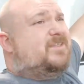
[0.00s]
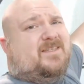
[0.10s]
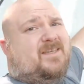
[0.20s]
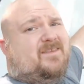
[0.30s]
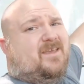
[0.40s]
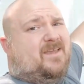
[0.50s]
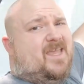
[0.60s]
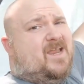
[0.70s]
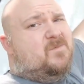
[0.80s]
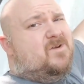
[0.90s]
this, the
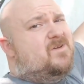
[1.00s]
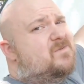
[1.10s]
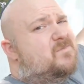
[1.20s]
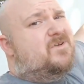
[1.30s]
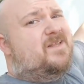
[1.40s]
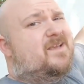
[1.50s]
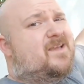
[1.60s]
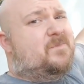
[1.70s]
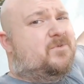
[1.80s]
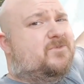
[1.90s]
camera, put in
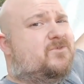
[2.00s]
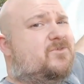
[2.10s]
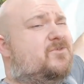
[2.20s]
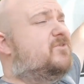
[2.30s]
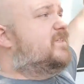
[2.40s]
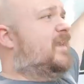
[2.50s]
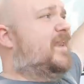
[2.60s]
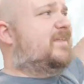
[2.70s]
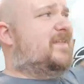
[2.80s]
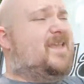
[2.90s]
a couple screws,
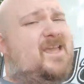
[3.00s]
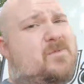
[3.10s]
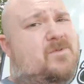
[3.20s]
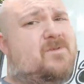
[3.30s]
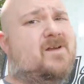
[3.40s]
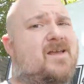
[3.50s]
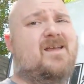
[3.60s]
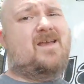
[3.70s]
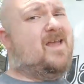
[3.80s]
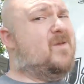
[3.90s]
connect a cable,
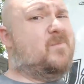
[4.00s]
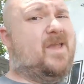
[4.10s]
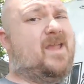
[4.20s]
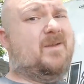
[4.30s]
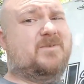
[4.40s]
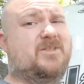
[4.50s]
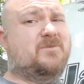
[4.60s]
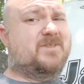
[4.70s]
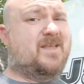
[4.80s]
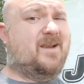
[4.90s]
and bam, she
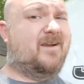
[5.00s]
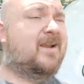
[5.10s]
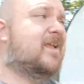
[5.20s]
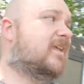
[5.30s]
was there.